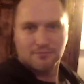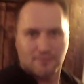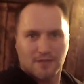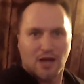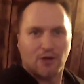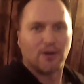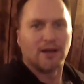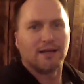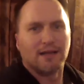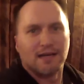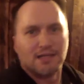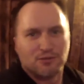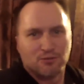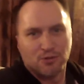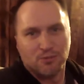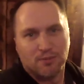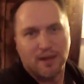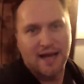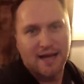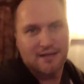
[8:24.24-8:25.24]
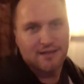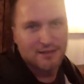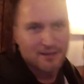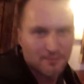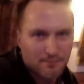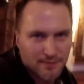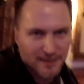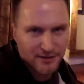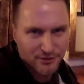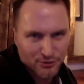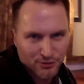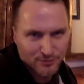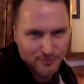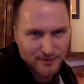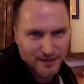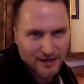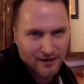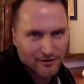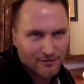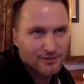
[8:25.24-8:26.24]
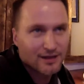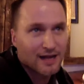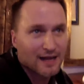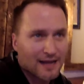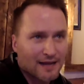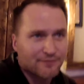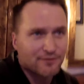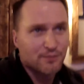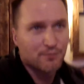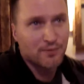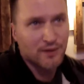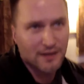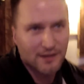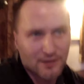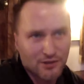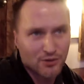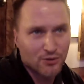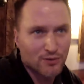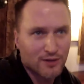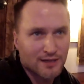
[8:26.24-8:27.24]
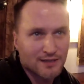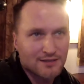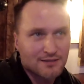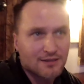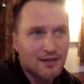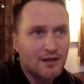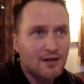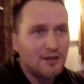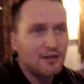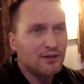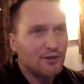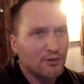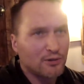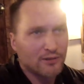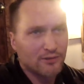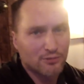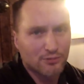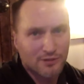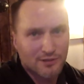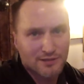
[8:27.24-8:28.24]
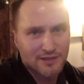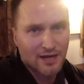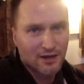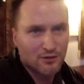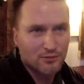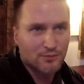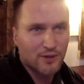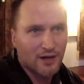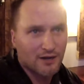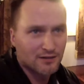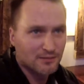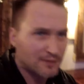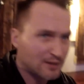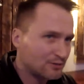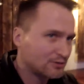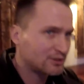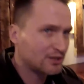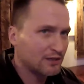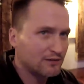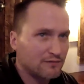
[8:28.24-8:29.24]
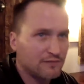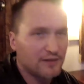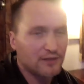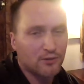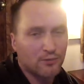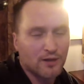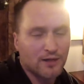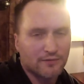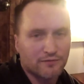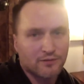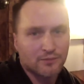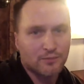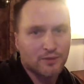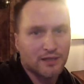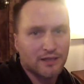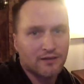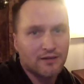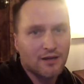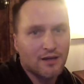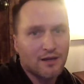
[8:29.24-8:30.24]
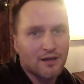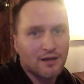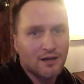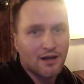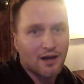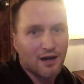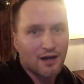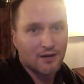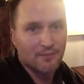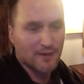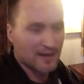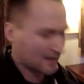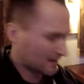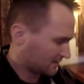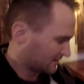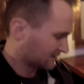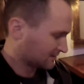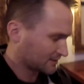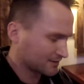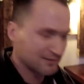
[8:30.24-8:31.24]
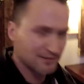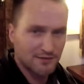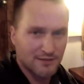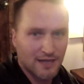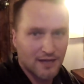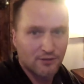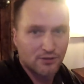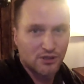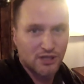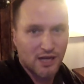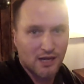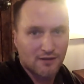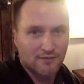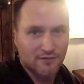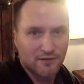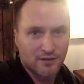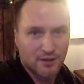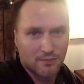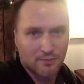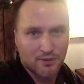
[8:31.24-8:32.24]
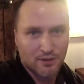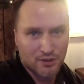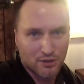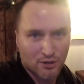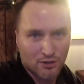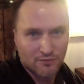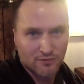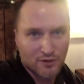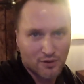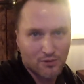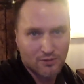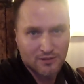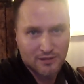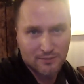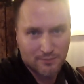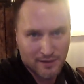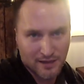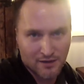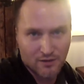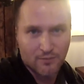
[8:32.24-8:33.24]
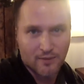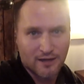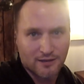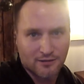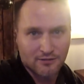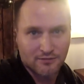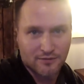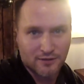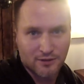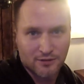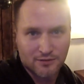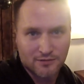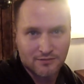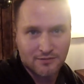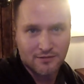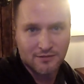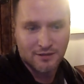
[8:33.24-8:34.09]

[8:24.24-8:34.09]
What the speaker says: Alright guys, we're back in the bedroom now. I have the pink noise going through the sound bar about 10 feet away from me. And this is the sound check for the Pannovo lapel microphone.